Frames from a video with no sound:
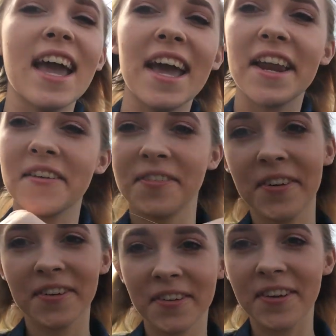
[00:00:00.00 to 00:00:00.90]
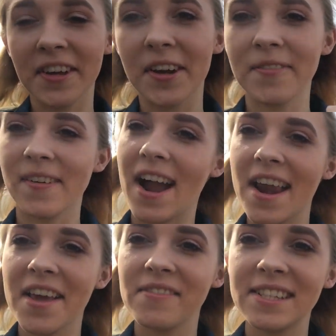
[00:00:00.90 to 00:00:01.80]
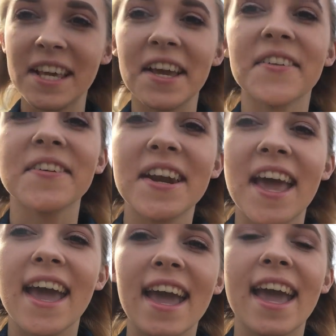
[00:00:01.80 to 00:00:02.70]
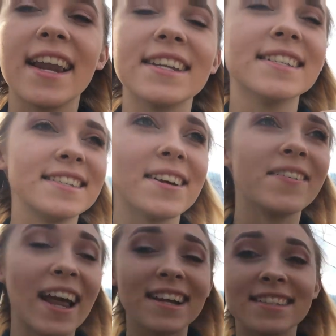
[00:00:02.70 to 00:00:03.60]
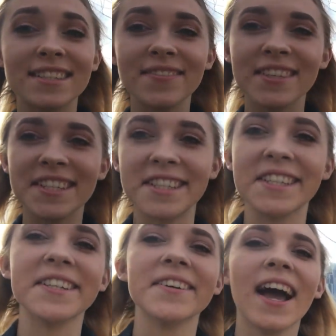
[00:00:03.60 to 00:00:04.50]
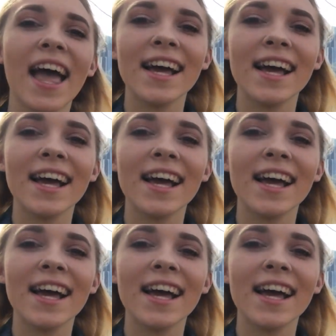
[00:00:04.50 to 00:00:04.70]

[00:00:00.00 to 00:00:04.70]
and if you're new here my name is Hannah Renee and it is so nice to meet you.